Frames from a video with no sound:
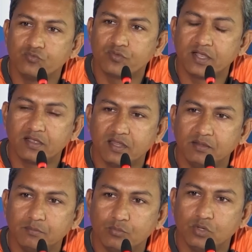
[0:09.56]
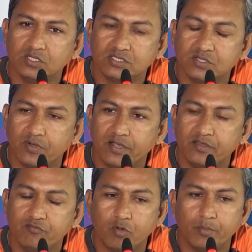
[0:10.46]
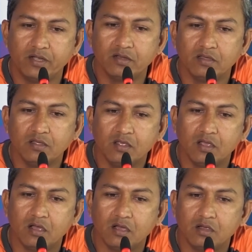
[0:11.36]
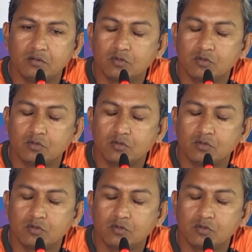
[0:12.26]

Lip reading: have been the head coach of the Indian team, the batting coach of the Indian